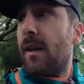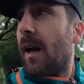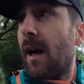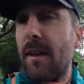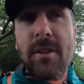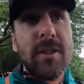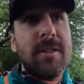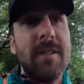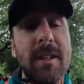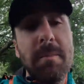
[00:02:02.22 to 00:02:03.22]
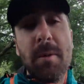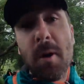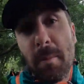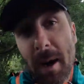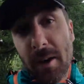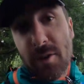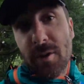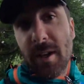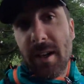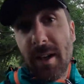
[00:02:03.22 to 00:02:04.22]
I just didn't put a
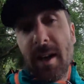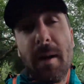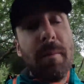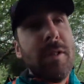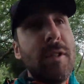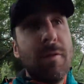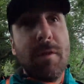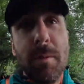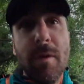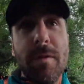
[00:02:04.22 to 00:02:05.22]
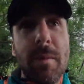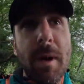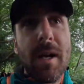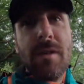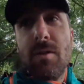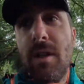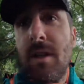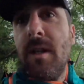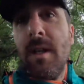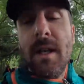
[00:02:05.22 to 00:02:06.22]
battery in it. I must have removed the battery
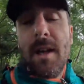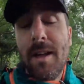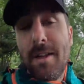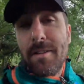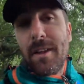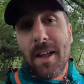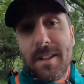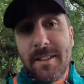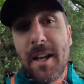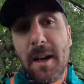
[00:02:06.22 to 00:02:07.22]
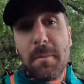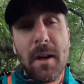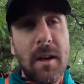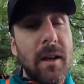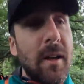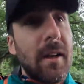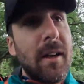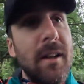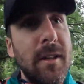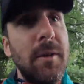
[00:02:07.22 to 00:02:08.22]
the last time I
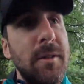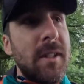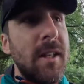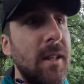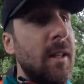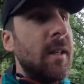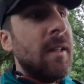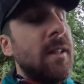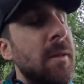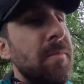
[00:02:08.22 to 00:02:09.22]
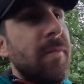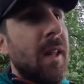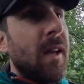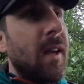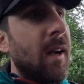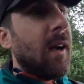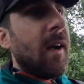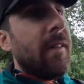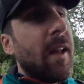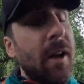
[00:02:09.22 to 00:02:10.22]
used it,
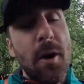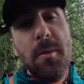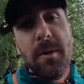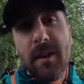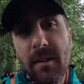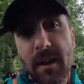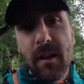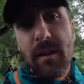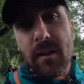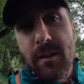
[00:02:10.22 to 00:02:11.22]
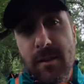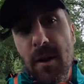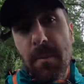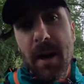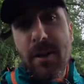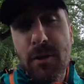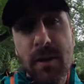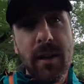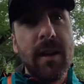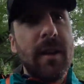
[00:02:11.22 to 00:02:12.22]
and then I opened it. I was like, oh, there's no battery
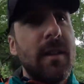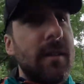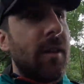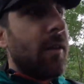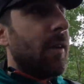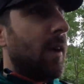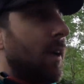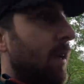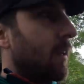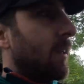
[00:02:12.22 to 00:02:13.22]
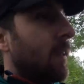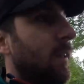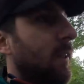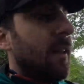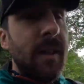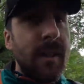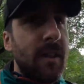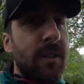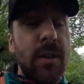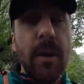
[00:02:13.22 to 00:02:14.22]
in it. So
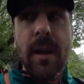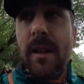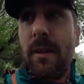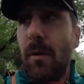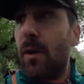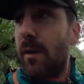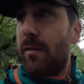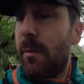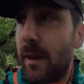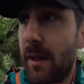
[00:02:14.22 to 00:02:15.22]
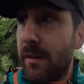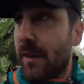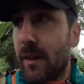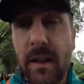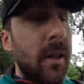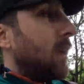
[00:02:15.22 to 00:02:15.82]
it's too early in the morning for me, I think.